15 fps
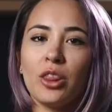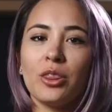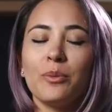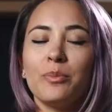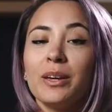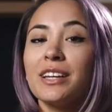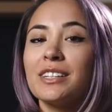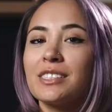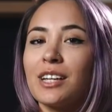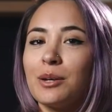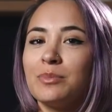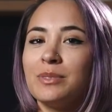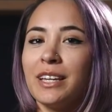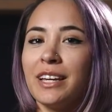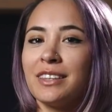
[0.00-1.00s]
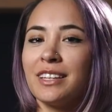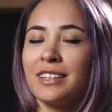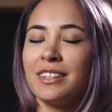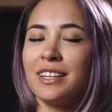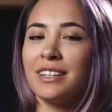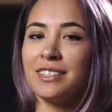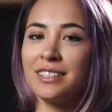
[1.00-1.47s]
The biggest update that
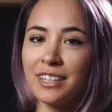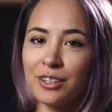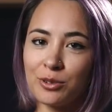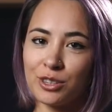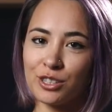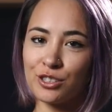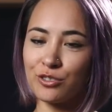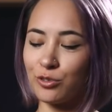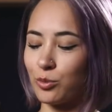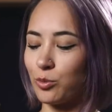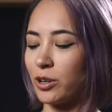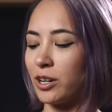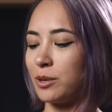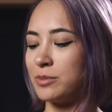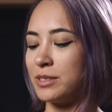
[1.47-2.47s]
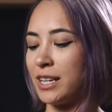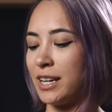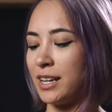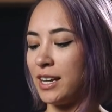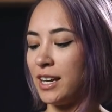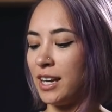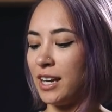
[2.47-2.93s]
they did with this firmware
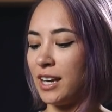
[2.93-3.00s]
update,